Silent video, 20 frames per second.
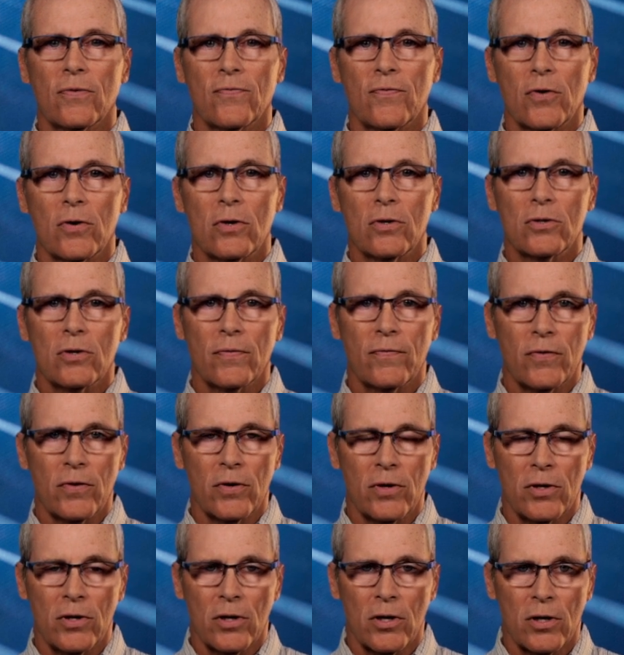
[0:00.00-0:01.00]
the footers of
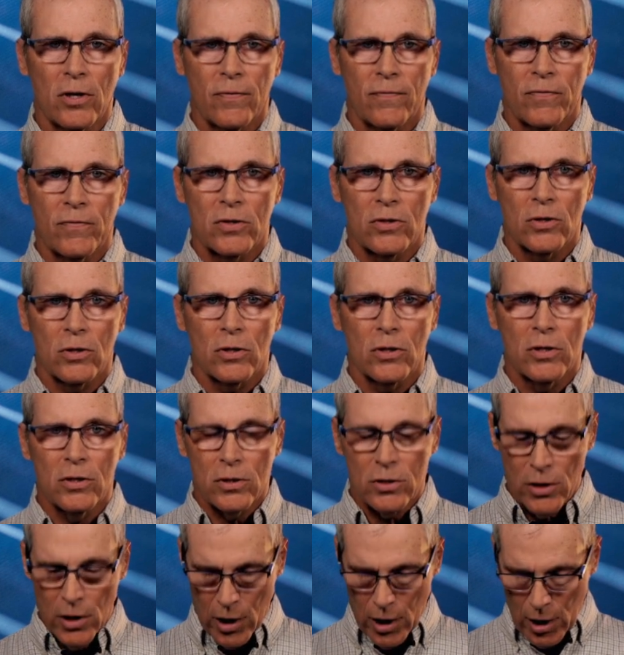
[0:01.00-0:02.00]
the
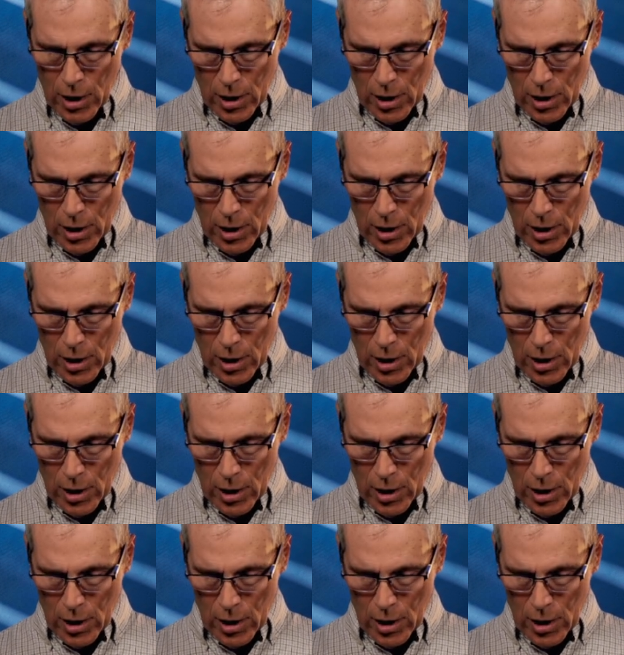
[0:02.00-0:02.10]
facilities.